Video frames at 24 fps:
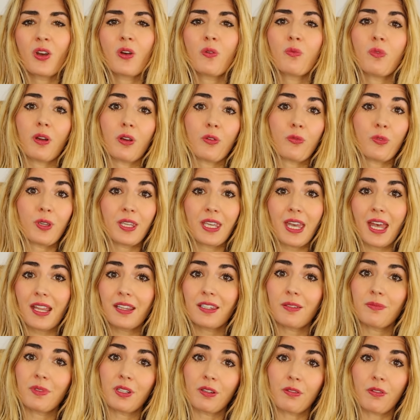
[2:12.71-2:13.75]
where if we get
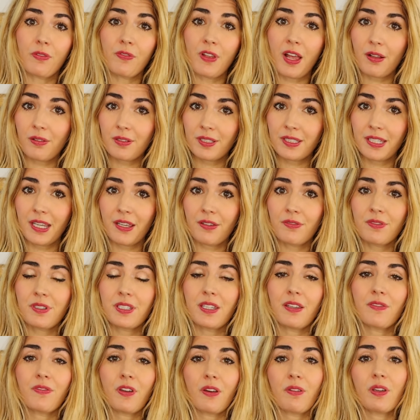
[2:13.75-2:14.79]
them near a vowel sound,
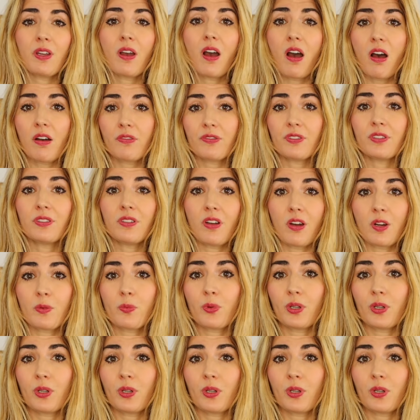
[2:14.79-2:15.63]
they're very often not